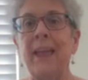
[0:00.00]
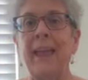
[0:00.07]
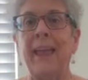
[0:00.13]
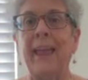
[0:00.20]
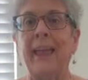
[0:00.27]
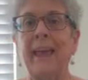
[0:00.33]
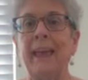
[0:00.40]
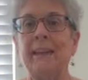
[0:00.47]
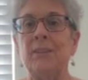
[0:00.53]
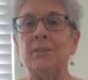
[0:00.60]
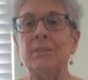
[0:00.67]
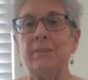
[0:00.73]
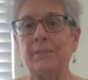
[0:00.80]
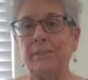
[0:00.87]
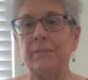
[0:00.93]
And
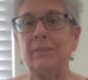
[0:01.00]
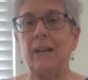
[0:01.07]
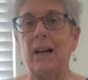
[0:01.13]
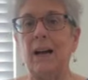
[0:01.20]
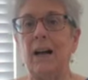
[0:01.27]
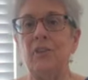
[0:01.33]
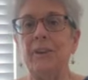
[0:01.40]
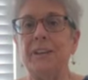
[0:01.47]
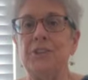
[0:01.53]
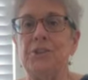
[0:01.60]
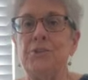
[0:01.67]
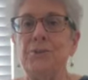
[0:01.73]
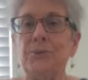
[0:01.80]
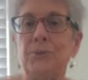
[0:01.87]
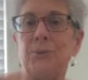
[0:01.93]
I'll get
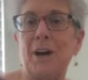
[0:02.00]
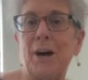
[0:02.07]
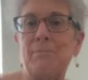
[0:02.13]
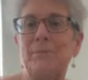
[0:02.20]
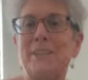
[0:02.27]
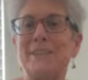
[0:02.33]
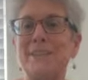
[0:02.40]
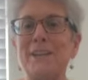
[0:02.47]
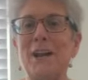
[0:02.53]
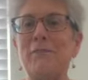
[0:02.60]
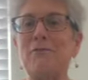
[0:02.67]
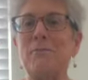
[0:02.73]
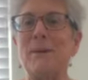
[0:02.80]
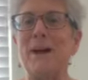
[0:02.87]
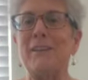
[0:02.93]
you up to snuff
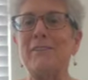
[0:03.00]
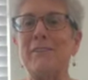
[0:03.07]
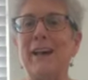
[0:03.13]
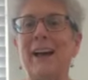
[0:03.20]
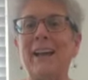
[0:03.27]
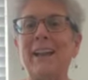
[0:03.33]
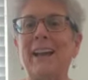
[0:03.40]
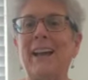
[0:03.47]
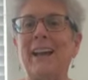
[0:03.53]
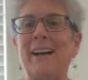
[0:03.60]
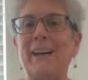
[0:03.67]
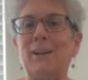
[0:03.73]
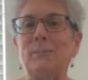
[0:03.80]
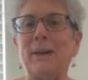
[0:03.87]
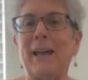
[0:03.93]
about that
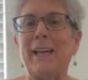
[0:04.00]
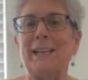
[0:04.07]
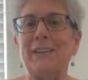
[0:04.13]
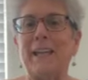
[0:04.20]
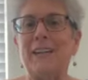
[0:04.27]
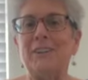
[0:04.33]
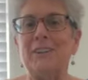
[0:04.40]
at a later